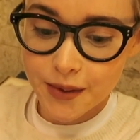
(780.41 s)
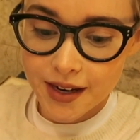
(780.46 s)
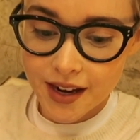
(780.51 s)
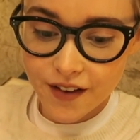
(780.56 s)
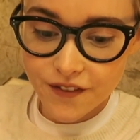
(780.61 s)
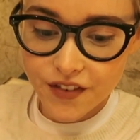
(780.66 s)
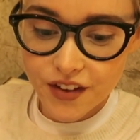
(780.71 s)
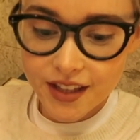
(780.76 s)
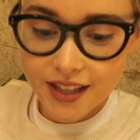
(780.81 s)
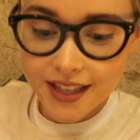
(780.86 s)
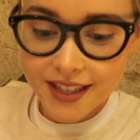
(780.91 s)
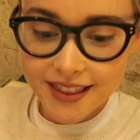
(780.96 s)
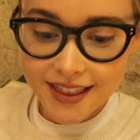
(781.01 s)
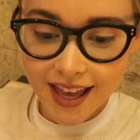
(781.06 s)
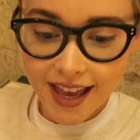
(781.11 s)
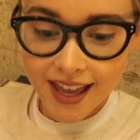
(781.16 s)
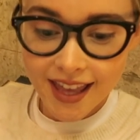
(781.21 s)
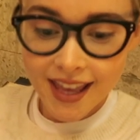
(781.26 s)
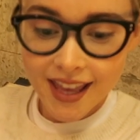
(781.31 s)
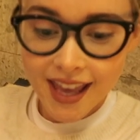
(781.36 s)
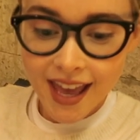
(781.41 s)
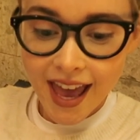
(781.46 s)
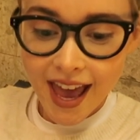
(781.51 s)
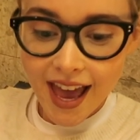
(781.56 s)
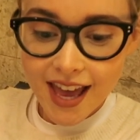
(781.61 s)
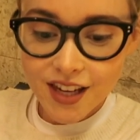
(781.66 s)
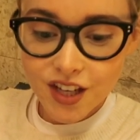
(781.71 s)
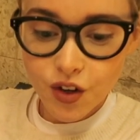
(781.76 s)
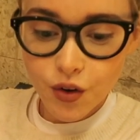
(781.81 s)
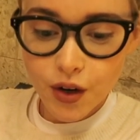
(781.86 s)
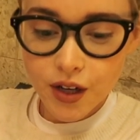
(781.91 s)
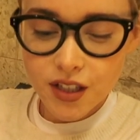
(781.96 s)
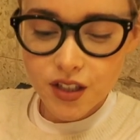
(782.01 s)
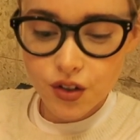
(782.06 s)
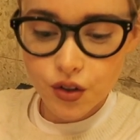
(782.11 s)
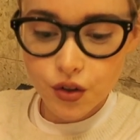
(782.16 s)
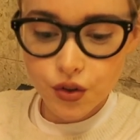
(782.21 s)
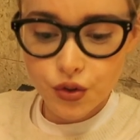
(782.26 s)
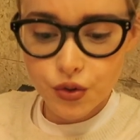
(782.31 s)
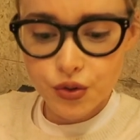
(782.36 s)
And I feel like that anyone
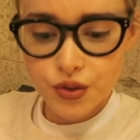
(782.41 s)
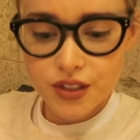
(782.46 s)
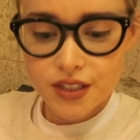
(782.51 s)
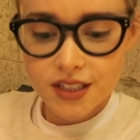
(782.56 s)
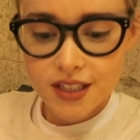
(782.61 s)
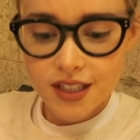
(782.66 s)
who's